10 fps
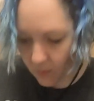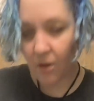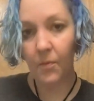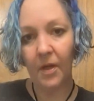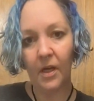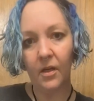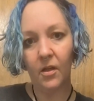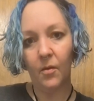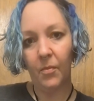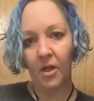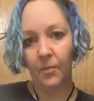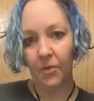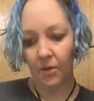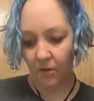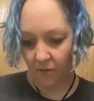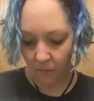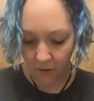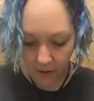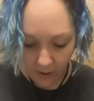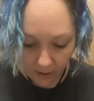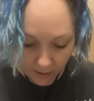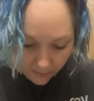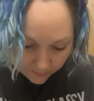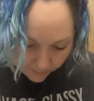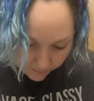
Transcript: a bag and pop another one on.